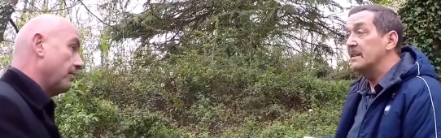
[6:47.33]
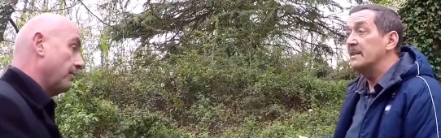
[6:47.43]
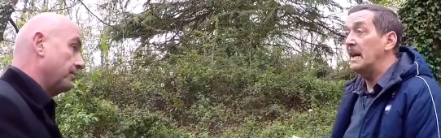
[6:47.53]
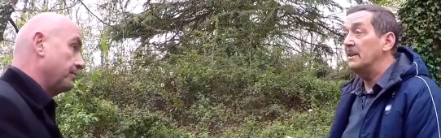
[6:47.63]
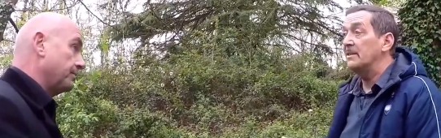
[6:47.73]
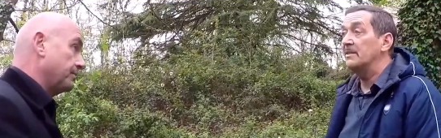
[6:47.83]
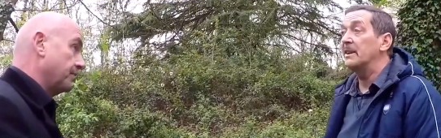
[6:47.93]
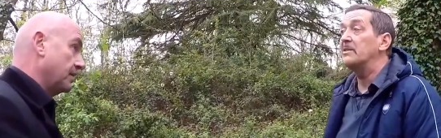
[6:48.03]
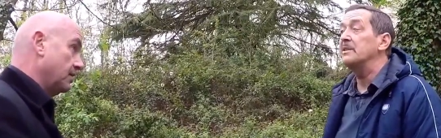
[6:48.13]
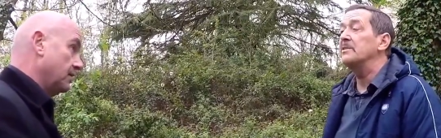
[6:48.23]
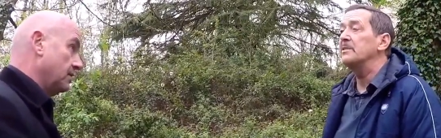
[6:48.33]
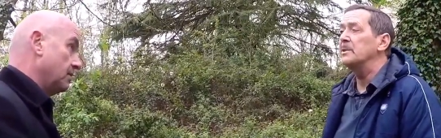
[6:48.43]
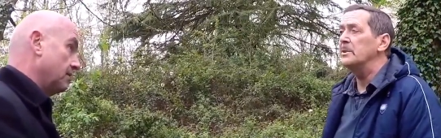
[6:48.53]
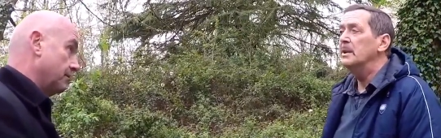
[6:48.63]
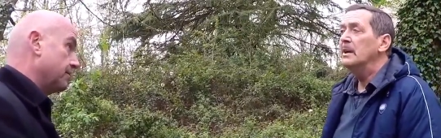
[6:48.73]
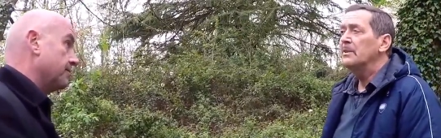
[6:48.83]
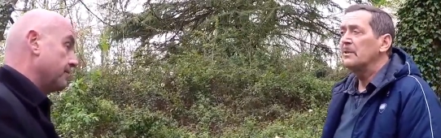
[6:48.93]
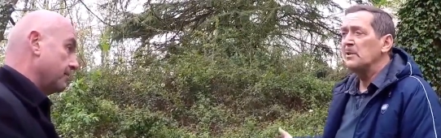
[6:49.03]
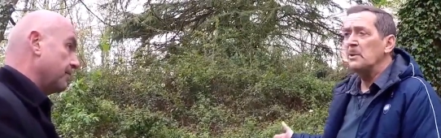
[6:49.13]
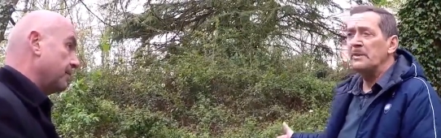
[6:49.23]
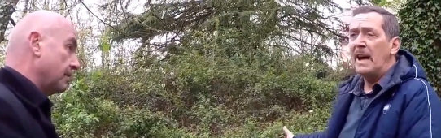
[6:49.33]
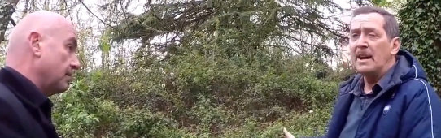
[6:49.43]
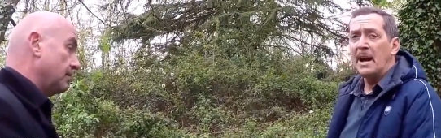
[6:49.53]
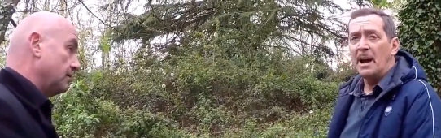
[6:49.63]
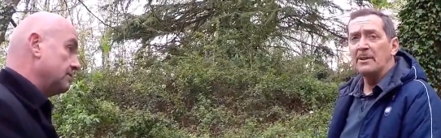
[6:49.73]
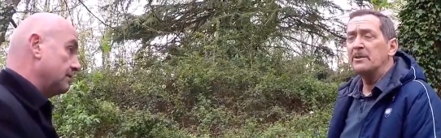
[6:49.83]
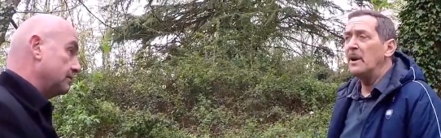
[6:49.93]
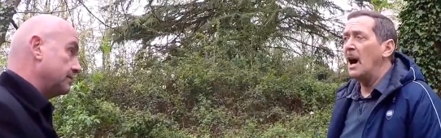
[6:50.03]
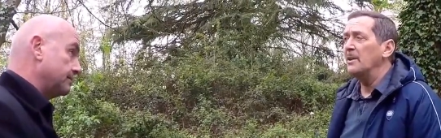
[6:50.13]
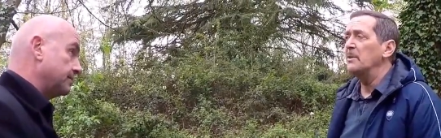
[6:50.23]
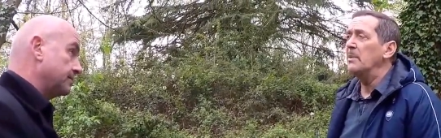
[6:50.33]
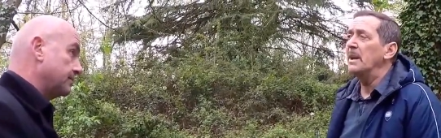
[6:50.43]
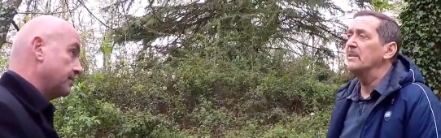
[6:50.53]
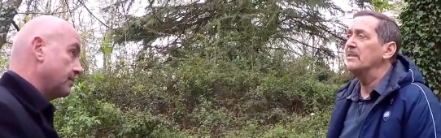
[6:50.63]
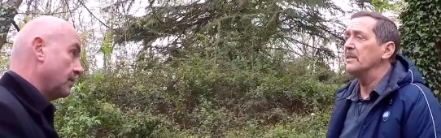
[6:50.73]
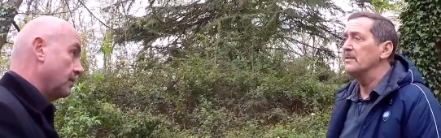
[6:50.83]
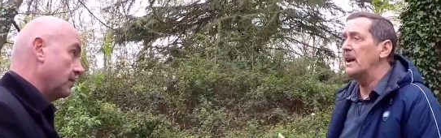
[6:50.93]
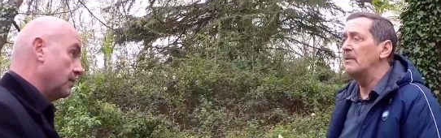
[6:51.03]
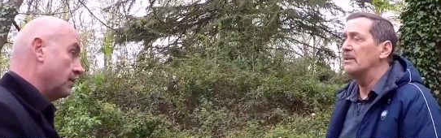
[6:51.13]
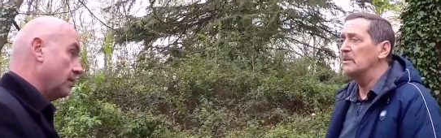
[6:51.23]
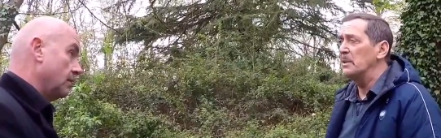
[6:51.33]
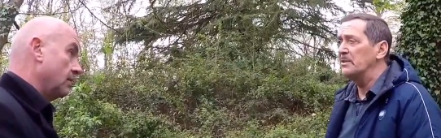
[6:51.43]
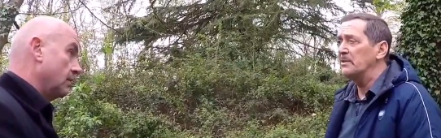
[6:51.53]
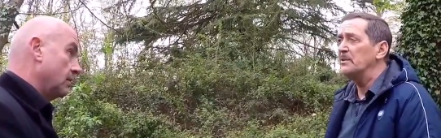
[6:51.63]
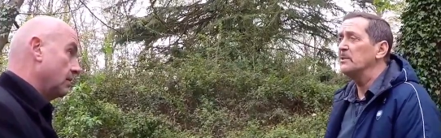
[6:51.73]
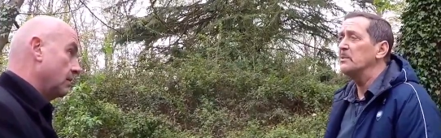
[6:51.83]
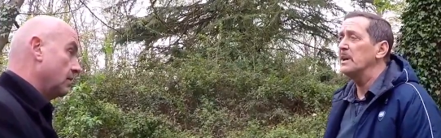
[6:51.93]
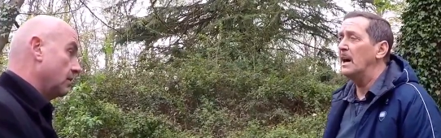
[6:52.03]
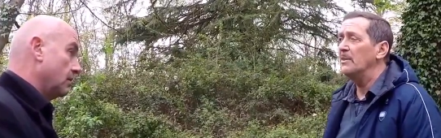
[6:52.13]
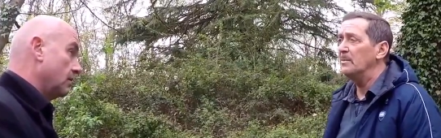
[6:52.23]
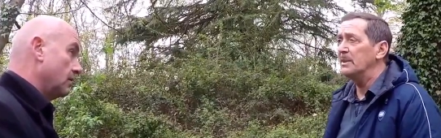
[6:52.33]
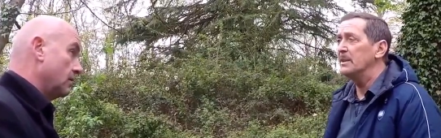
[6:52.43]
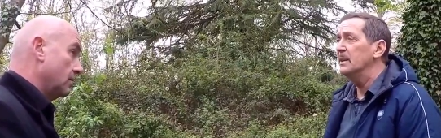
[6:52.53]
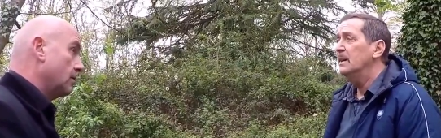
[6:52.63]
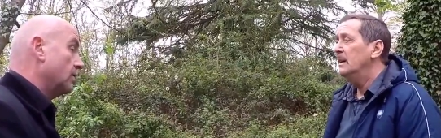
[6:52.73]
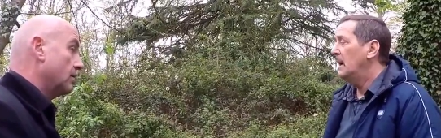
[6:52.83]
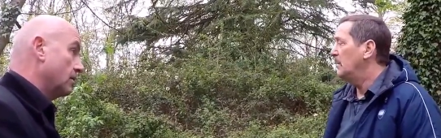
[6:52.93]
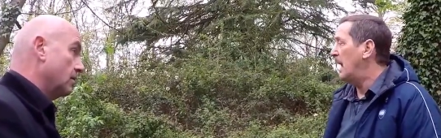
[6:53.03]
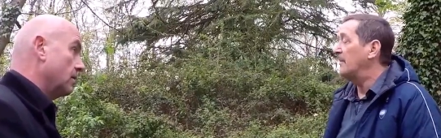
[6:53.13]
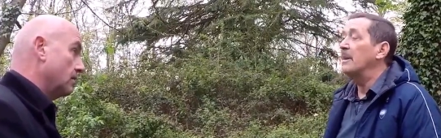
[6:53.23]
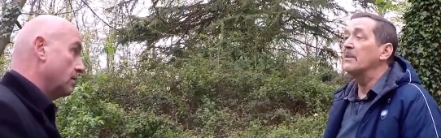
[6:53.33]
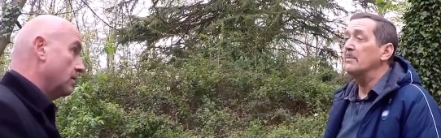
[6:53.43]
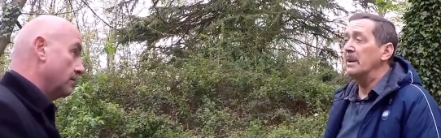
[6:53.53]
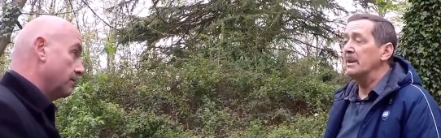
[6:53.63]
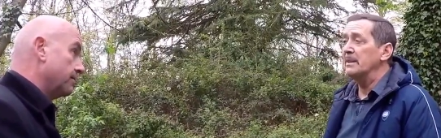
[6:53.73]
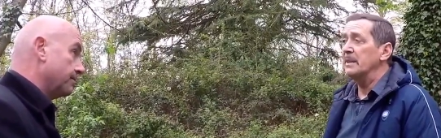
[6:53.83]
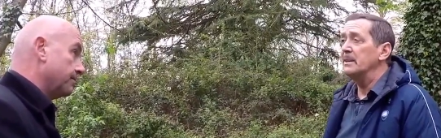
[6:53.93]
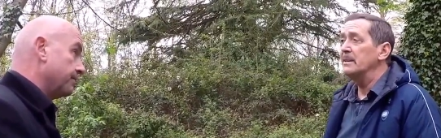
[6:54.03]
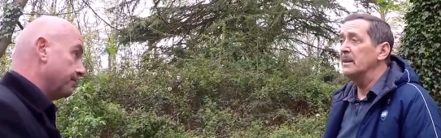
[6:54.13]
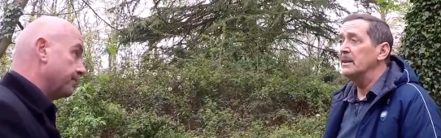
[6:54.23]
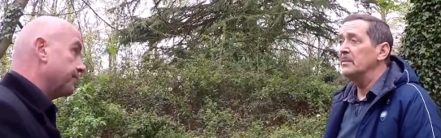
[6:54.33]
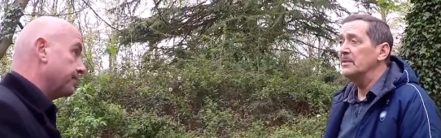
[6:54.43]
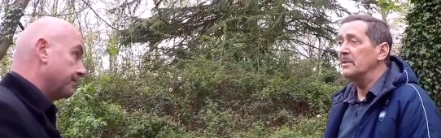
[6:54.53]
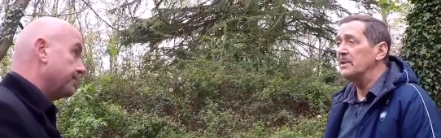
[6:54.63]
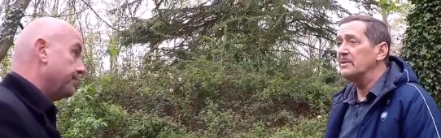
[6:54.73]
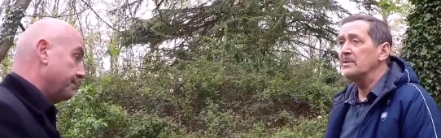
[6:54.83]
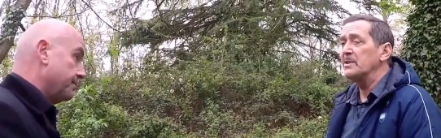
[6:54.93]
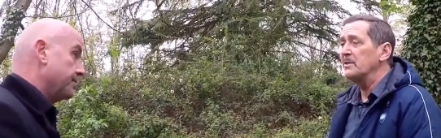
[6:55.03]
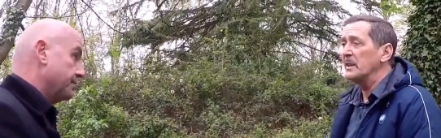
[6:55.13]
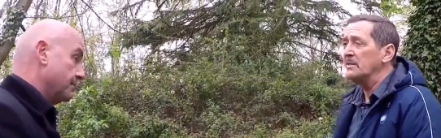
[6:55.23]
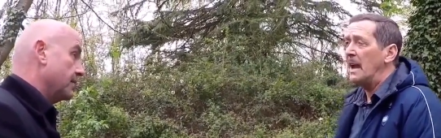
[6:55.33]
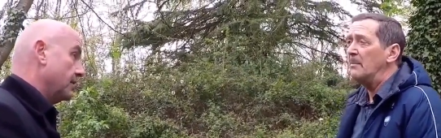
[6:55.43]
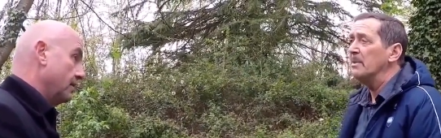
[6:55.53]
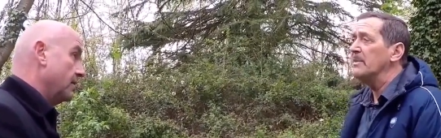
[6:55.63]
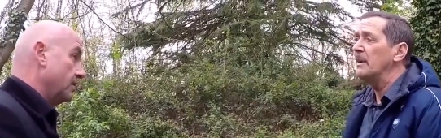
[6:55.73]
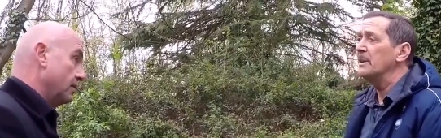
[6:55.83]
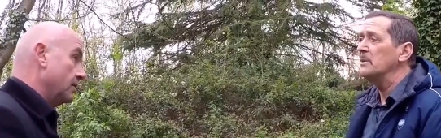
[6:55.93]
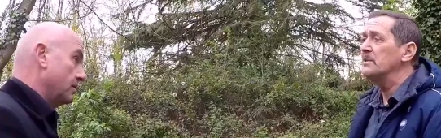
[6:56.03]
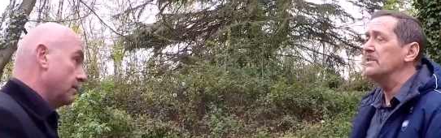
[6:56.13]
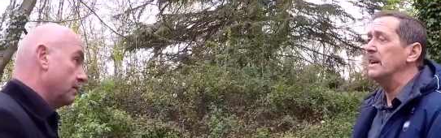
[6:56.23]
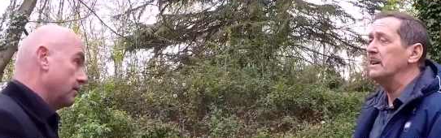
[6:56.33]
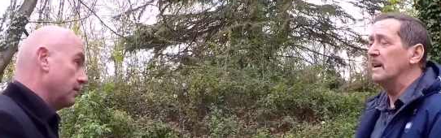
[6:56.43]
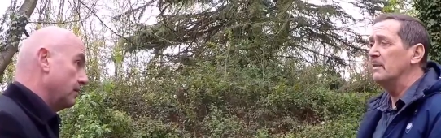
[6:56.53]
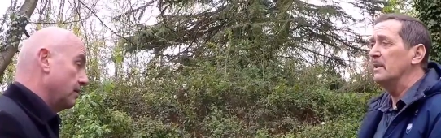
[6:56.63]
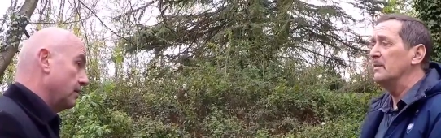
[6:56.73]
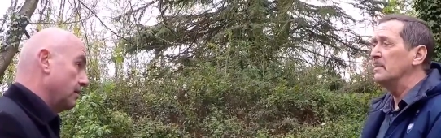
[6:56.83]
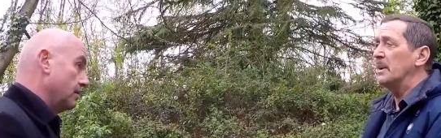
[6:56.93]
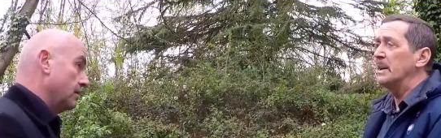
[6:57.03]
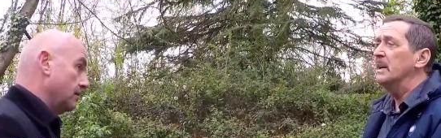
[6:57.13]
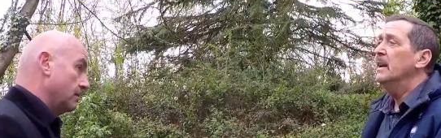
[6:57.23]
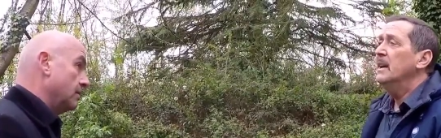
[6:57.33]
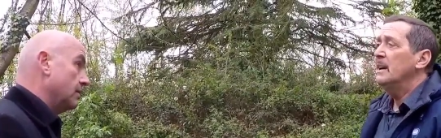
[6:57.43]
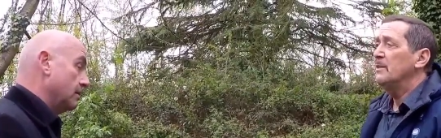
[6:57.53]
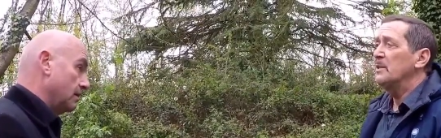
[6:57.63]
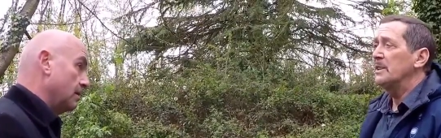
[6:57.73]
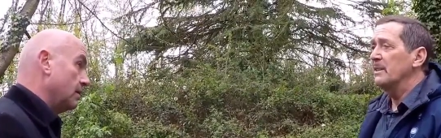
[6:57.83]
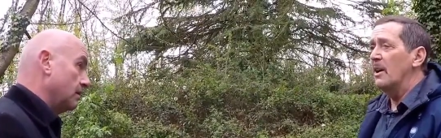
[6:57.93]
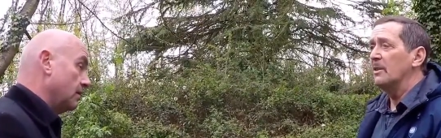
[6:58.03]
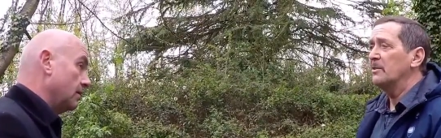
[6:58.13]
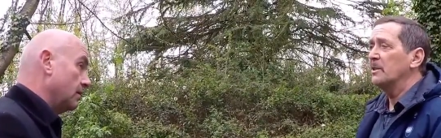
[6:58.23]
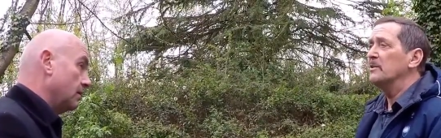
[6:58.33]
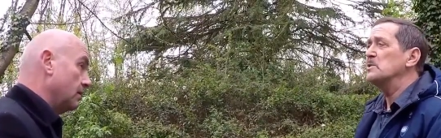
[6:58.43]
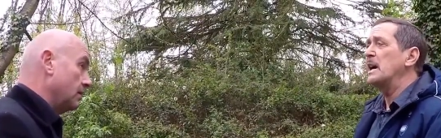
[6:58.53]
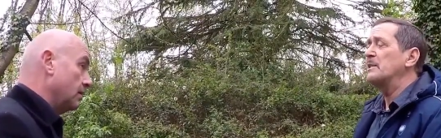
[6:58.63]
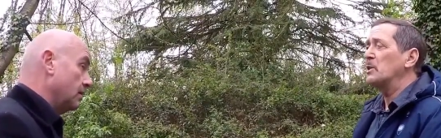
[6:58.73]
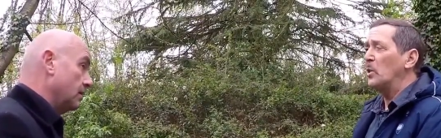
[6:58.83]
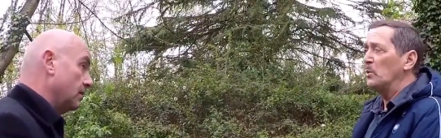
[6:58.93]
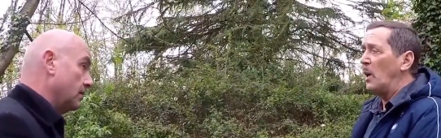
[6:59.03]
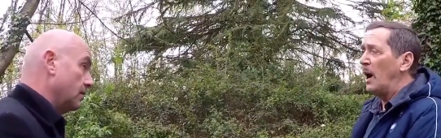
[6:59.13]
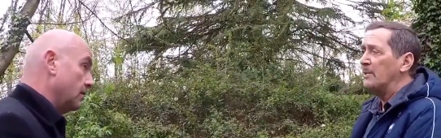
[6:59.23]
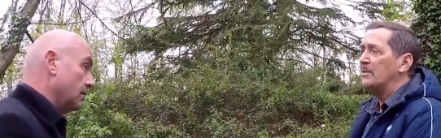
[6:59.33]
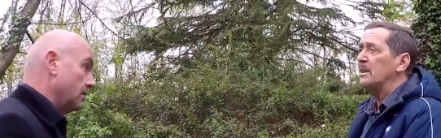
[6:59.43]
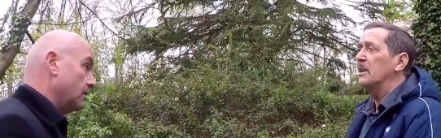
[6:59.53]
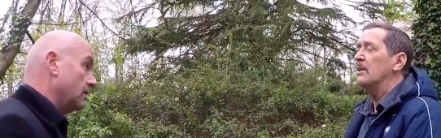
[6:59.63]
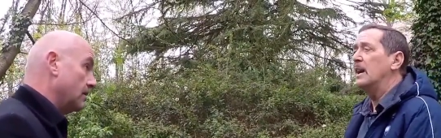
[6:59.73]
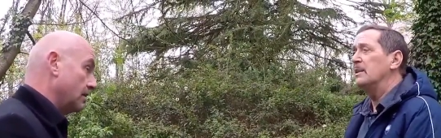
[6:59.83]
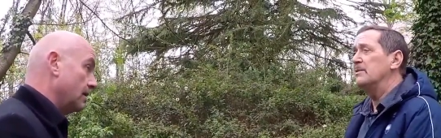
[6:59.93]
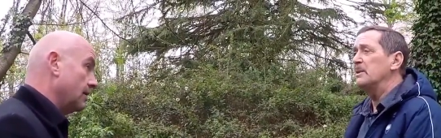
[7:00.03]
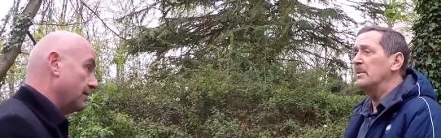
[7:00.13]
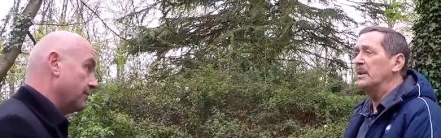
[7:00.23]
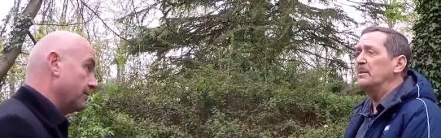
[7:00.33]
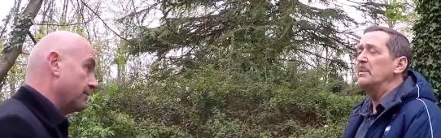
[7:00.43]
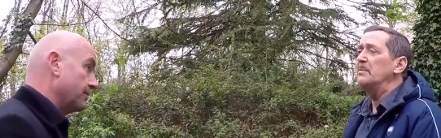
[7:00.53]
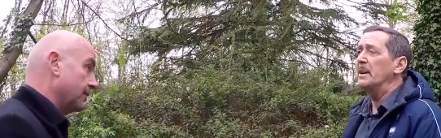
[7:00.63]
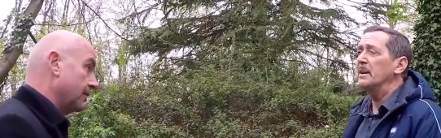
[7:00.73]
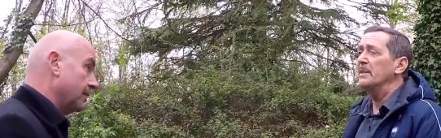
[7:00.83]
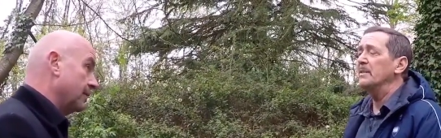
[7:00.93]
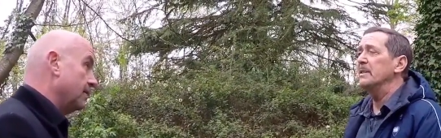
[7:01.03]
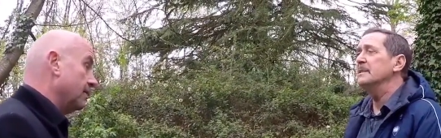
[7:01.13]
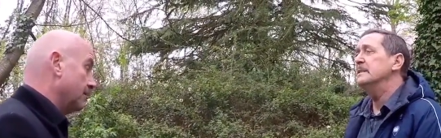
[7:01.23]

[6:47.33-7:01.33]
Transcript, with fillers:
Speaker 1: at the age of 62. So she would have had an honored honored place here for having so much service with the hospital, um, as everybody did. Um, so this is just an example of how they used to take care of everybody. If you did long service, you got the gold watch, you know, and a free place to be buried. So.